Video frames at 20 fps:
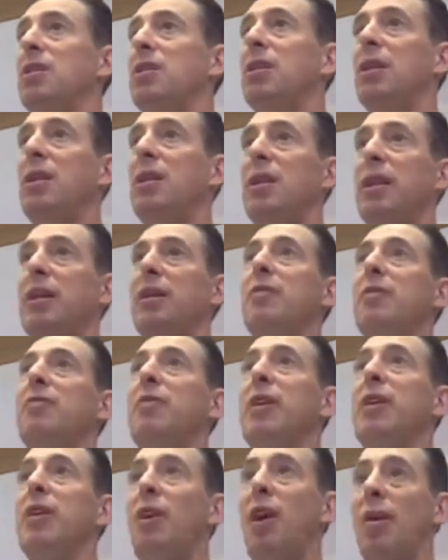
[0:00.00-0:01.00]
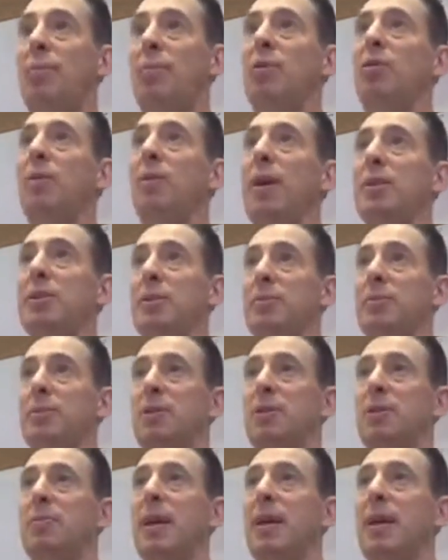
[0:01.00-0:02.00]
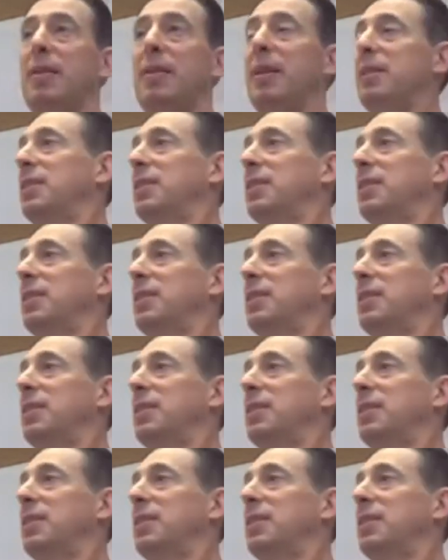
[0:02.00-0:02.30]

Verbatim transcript: to live in Auburn Gresham, to be on this